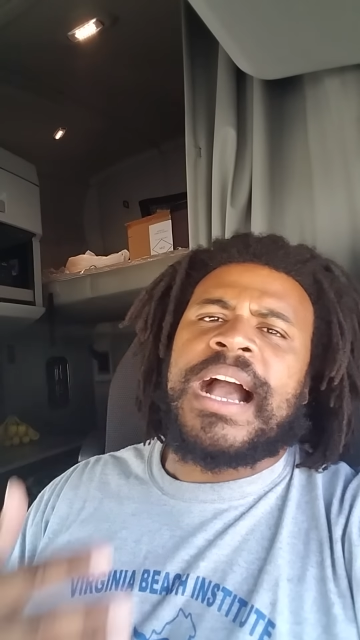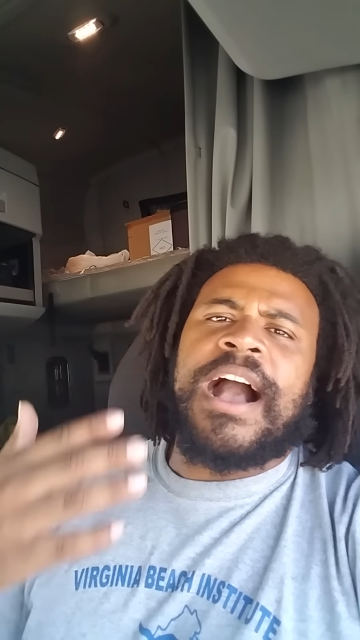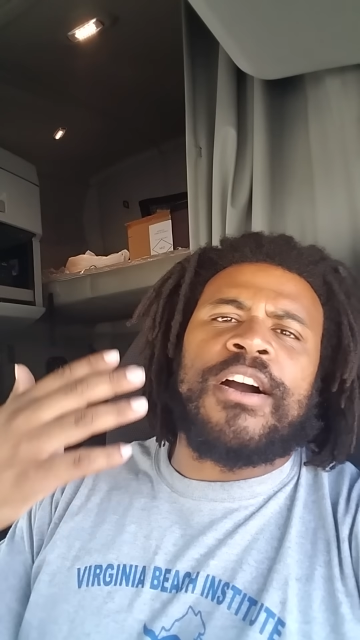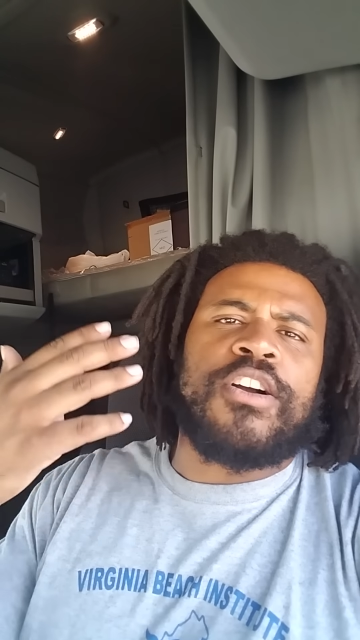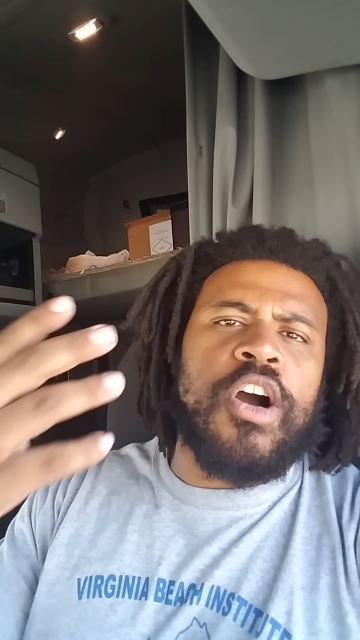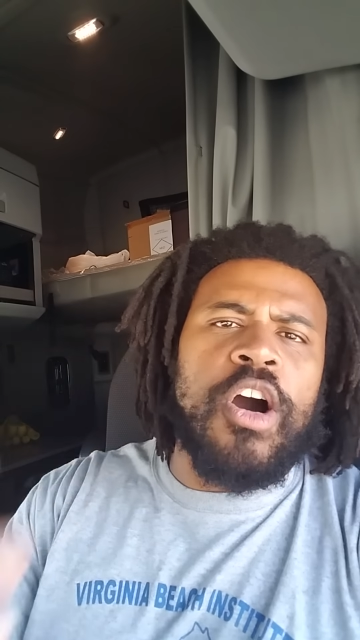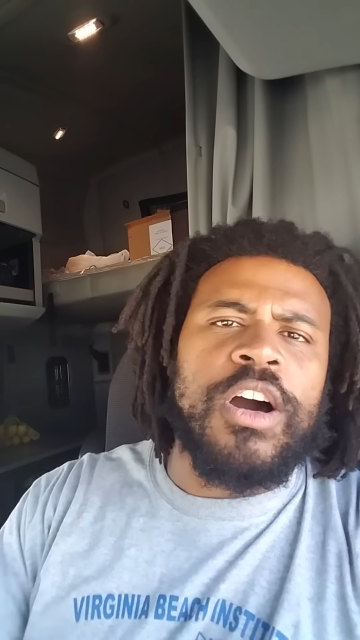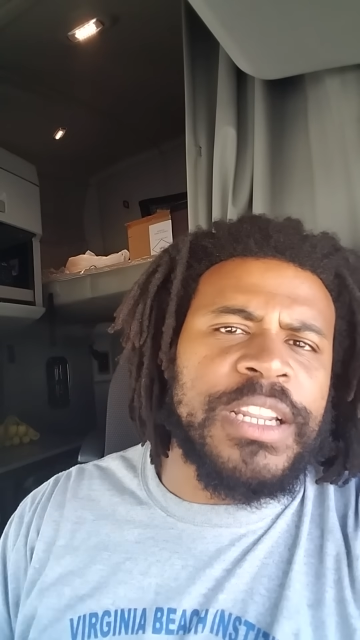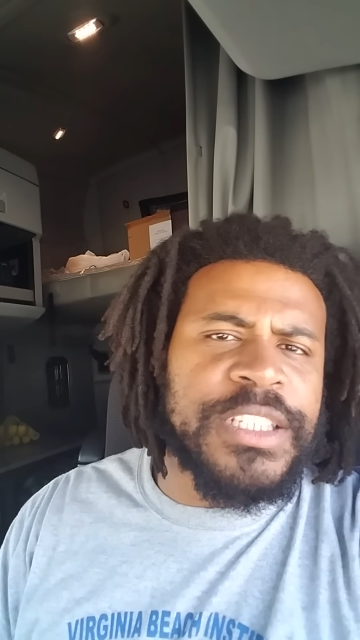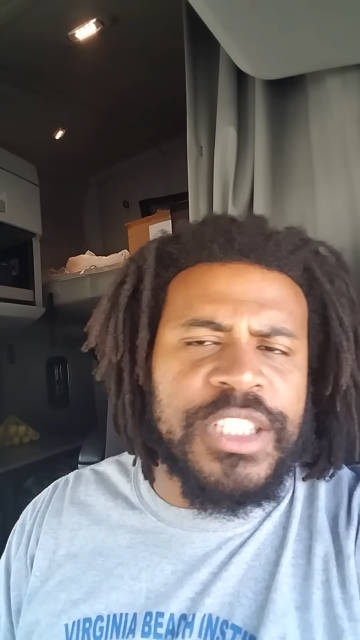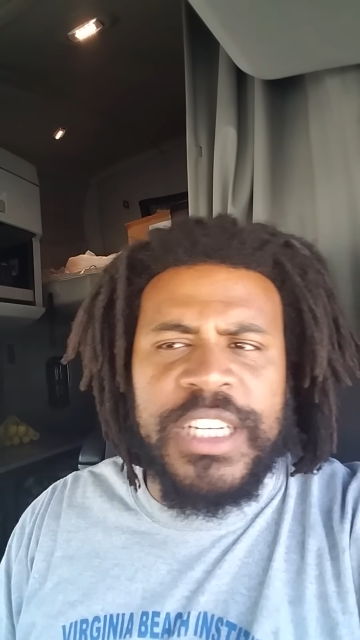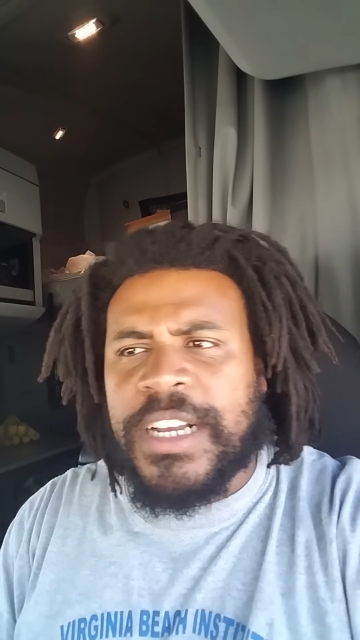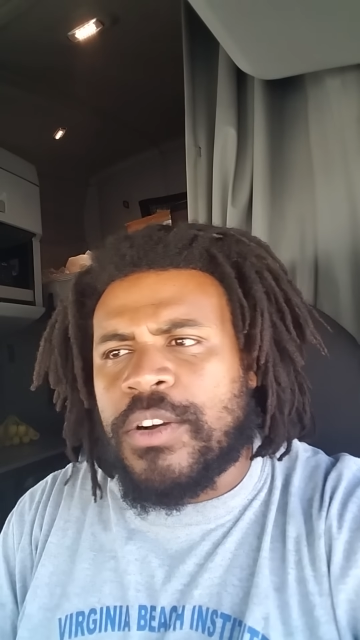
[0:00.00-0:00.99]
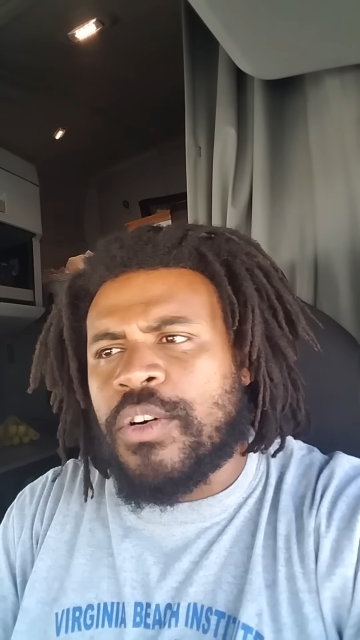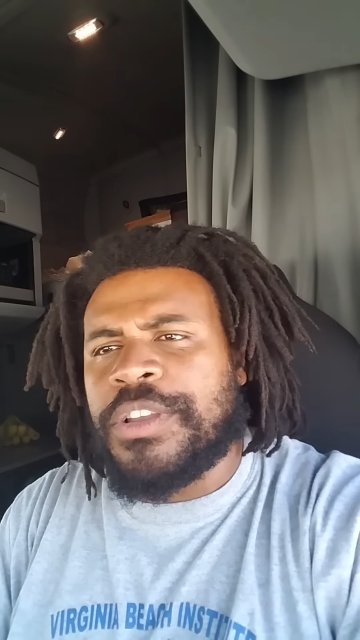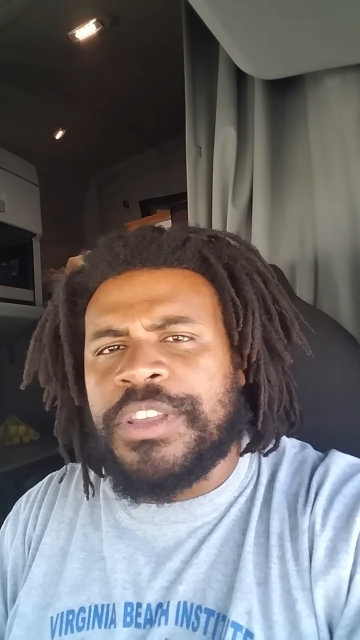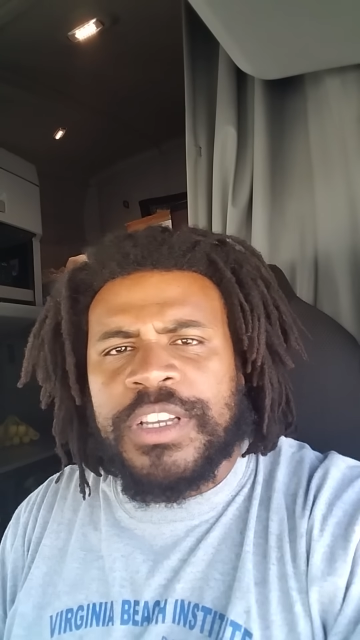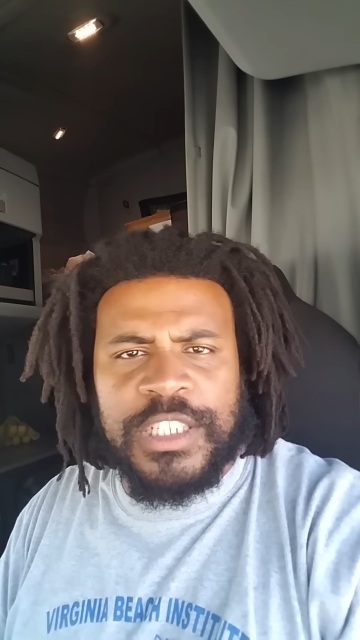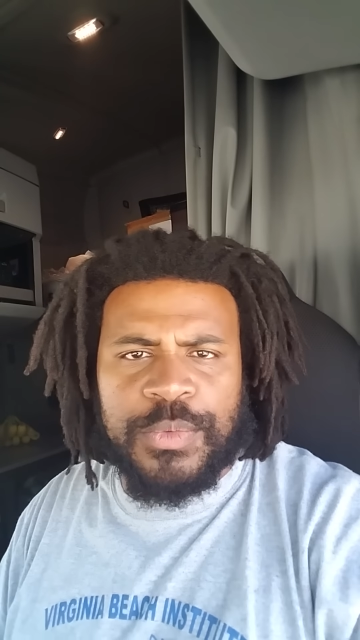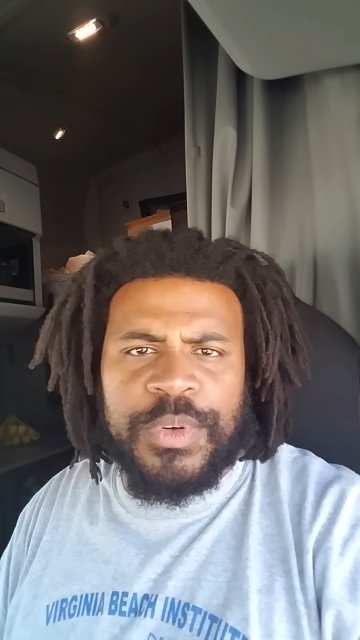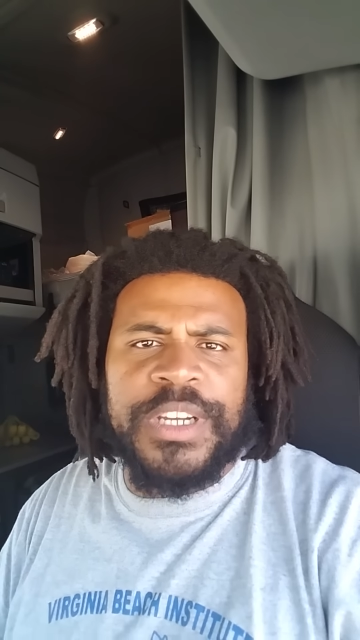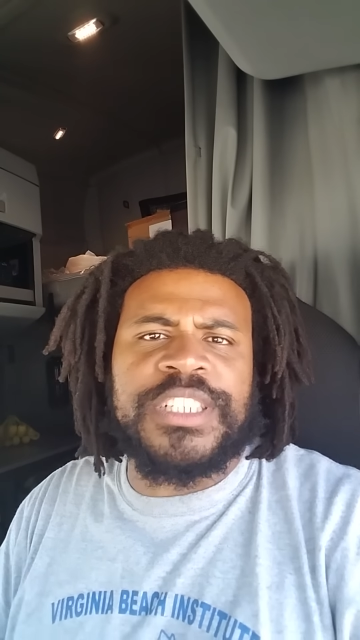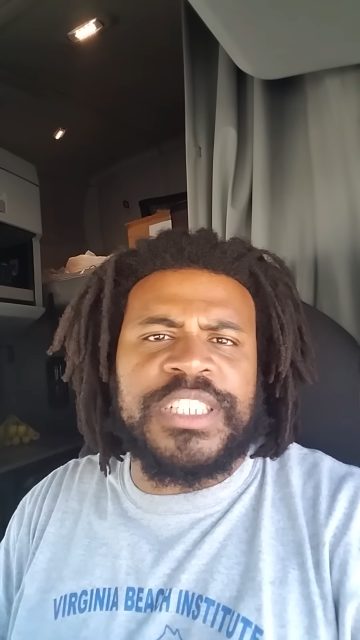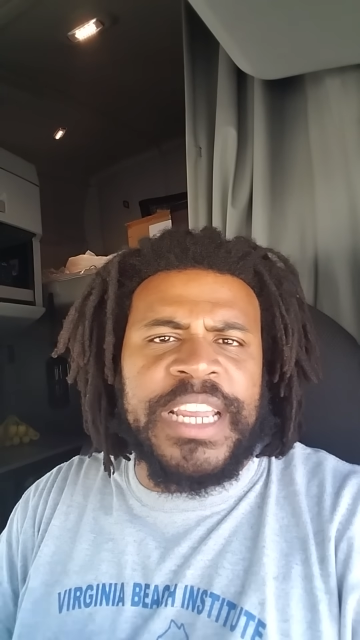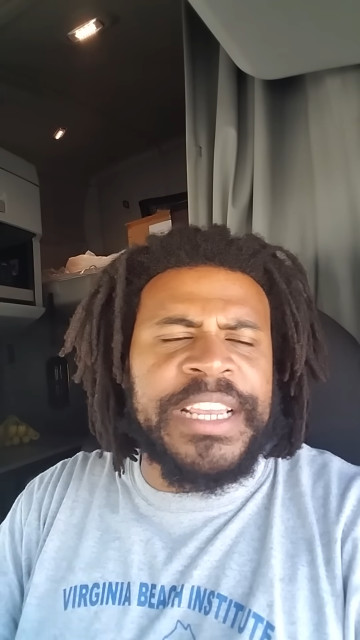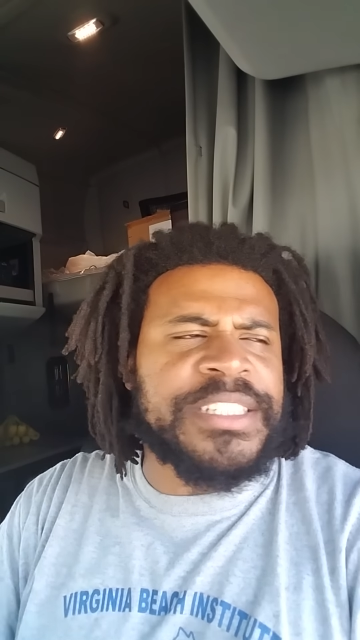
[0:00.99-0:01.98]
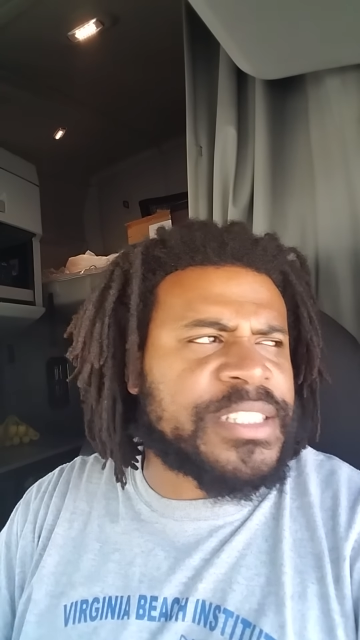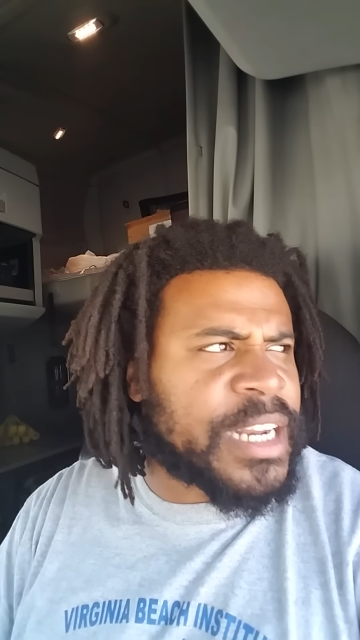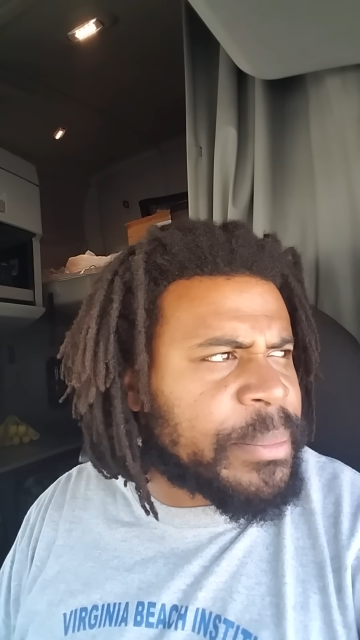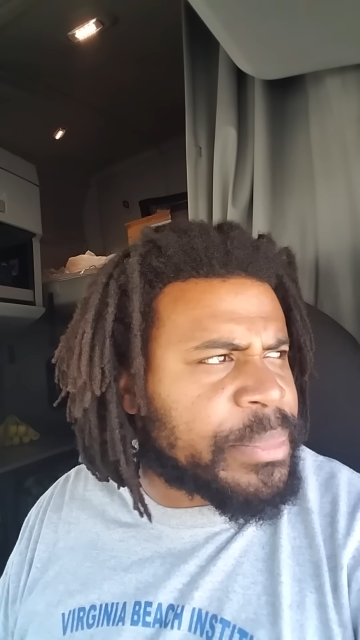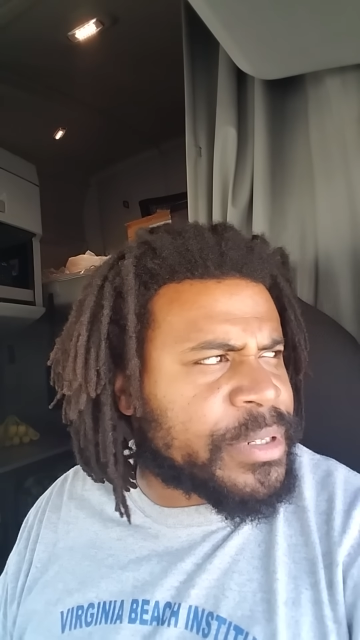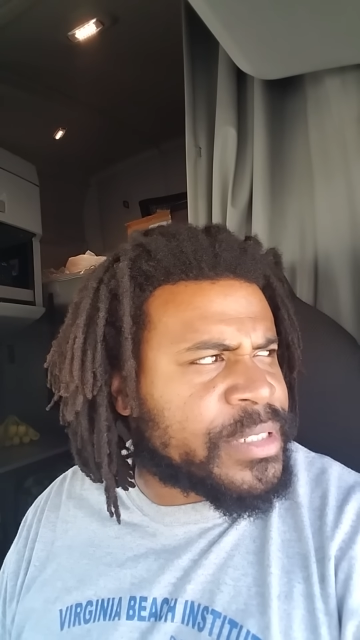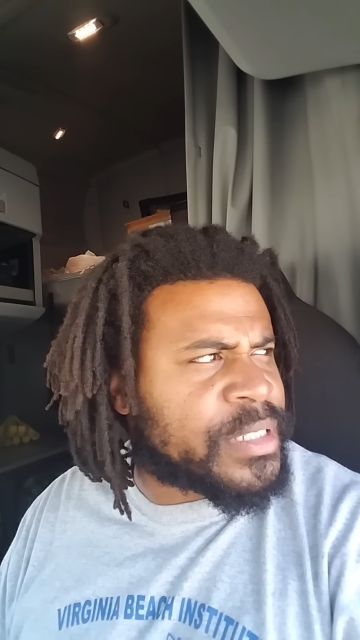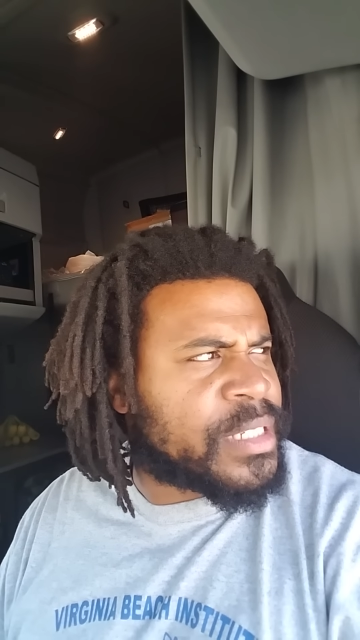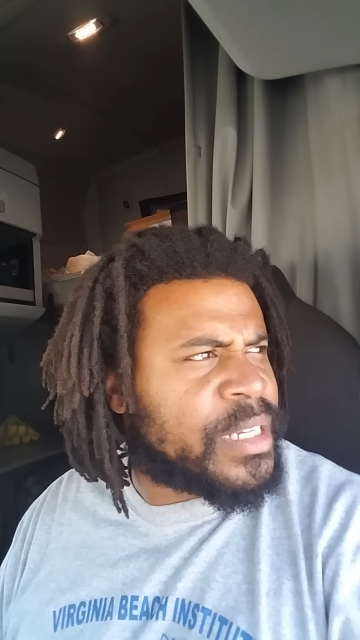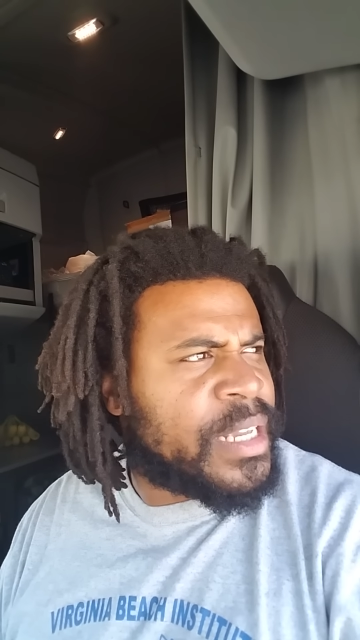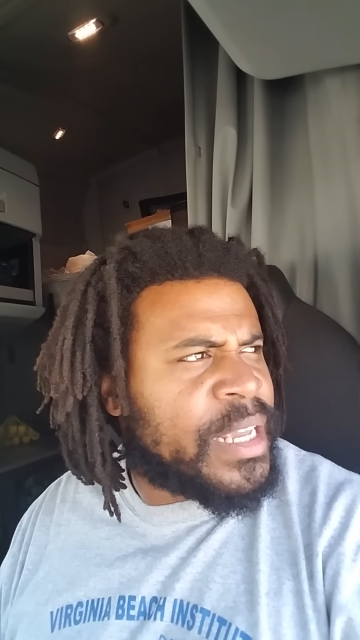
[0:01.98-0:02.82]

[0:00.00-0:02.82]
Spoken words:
I'll call and check on you because we'll exchange numbers